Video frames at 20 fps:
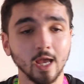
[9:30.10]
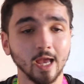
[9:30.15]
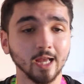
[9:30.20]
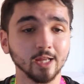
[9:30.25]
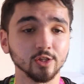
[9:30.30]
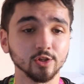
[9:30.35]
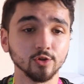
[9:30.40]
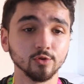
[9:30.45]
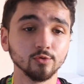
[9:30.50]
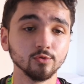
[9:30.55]

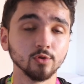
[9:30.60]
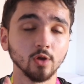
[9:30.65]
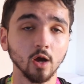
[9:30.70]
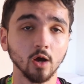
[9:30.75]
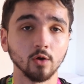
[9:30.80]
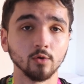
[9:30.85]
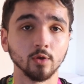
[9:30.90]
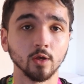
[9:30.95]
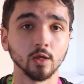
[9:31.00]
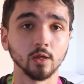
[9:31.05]
and you
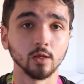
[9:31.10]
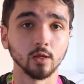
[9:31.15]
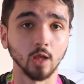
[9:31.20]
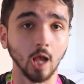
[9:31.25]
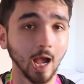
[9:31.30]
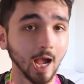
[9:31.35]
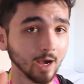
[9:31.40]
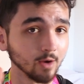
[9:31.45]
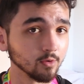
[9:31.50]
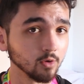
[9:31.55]
know that
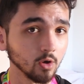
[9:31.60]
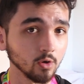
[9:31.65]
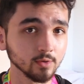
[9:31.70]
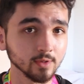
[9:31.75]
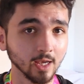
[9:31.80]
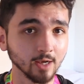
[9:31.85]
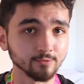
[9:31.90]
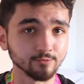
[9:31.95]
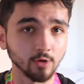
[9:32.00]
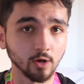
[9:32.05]
how long
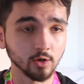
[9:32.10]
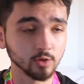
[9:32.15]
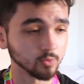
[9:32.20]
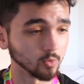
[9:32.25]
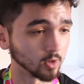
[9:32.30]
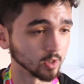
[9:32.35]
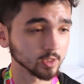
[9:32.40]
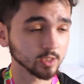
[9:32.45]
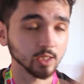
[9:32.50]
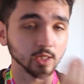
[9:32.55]
that road
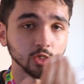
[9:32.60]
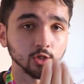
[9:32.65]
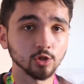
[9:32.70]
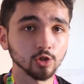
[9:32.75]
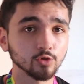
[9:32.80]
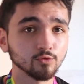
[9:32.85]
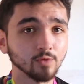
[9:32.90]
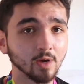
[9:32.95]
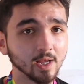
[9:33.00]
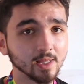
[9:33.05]
was that you
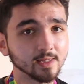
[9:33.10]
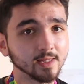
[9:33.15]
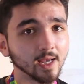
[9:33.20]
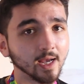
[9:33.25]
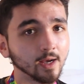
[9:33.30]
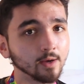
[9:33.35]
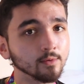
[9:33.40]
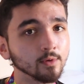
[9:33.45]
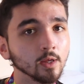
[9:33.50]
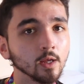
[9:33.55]
just ran
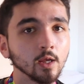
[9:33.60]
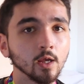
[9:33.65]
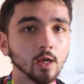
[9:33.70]
down,